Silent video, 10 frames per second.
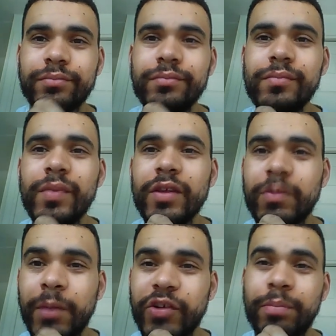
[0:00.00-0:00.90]
as much as
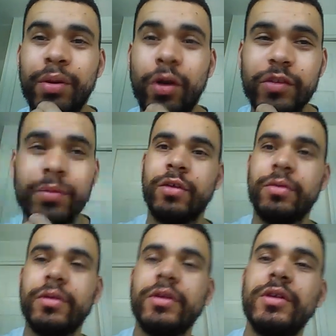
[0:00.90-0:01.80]
possible,
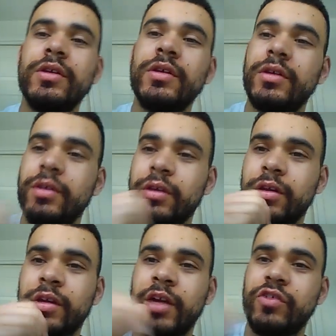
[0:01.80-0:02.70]
and I'll
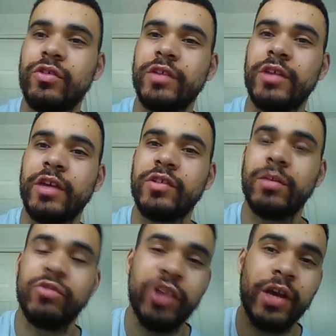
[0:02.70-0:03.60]
catch you guys next time. Check
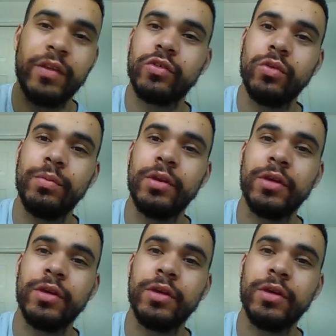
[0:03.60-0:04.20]
out the article below.